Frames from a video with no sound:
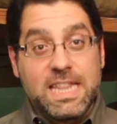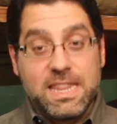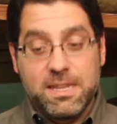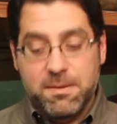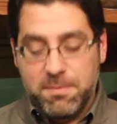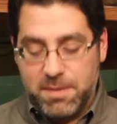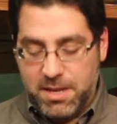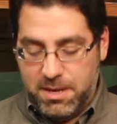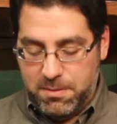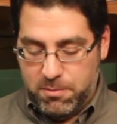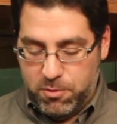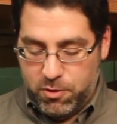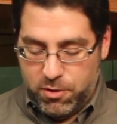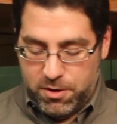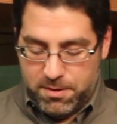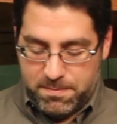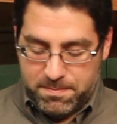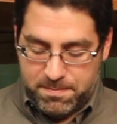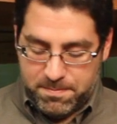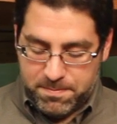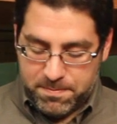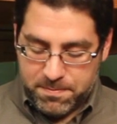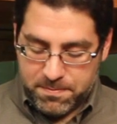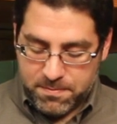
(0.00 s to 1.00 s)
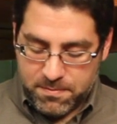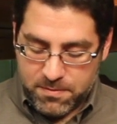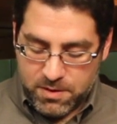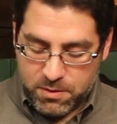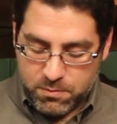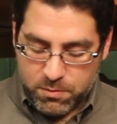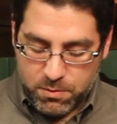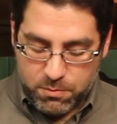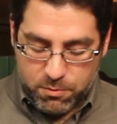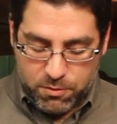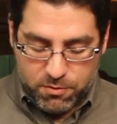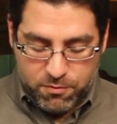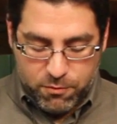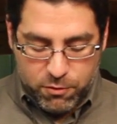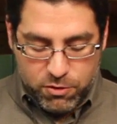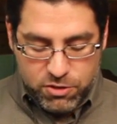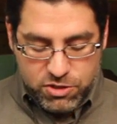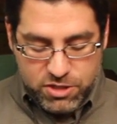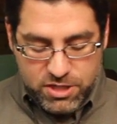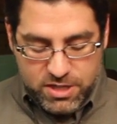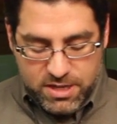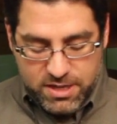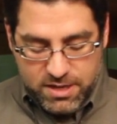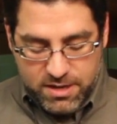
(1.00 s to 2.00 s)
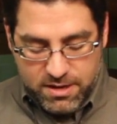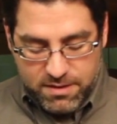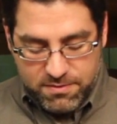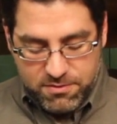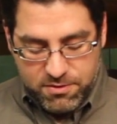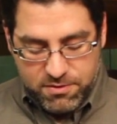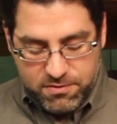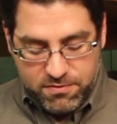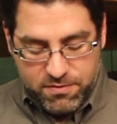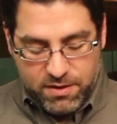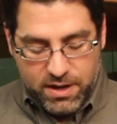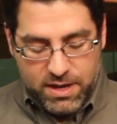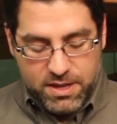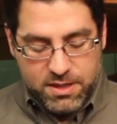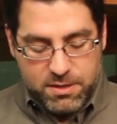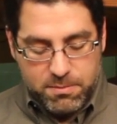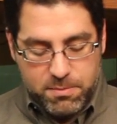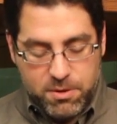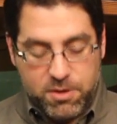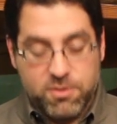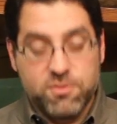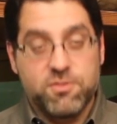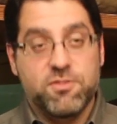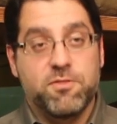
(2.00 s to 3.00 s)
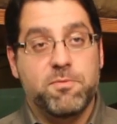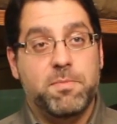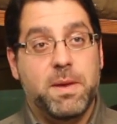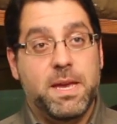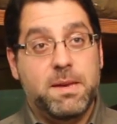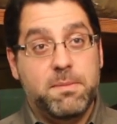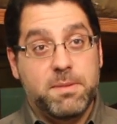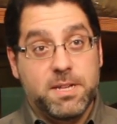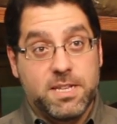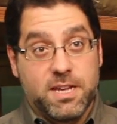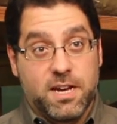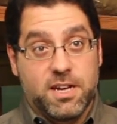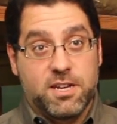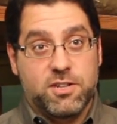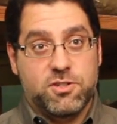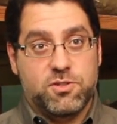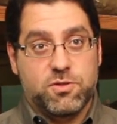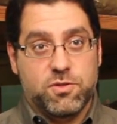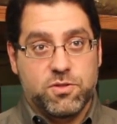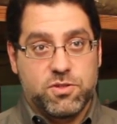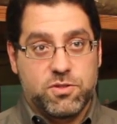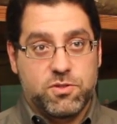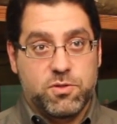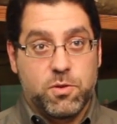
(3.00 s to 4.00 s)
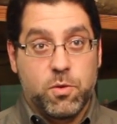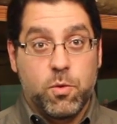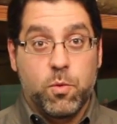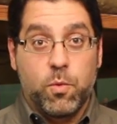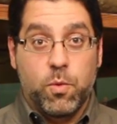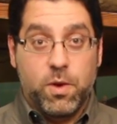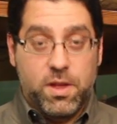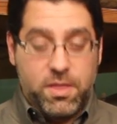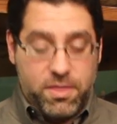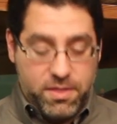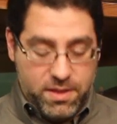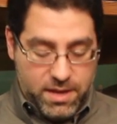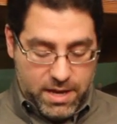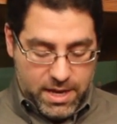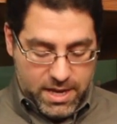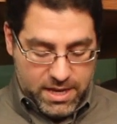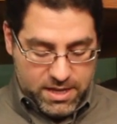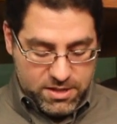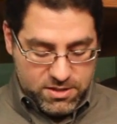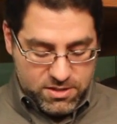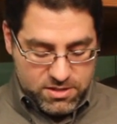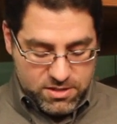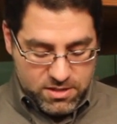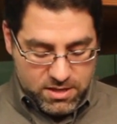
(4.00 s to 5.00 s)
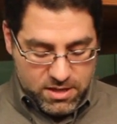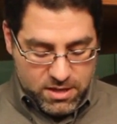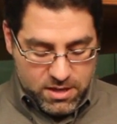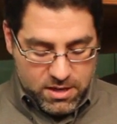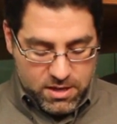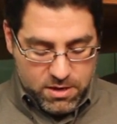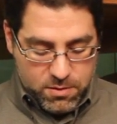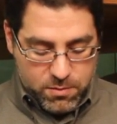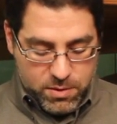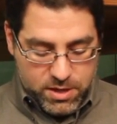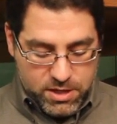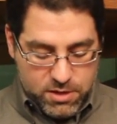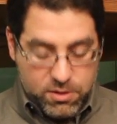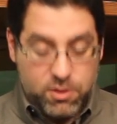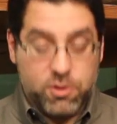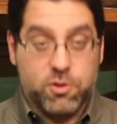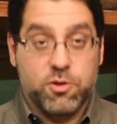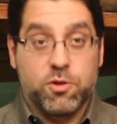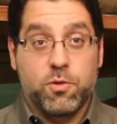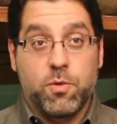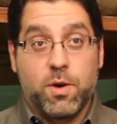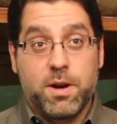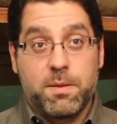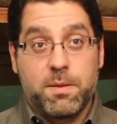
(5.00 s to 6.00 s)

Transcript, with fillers: in them anymore. When we're fortunate enough to find the bones of baby dinosaurs with the eggs, we can learn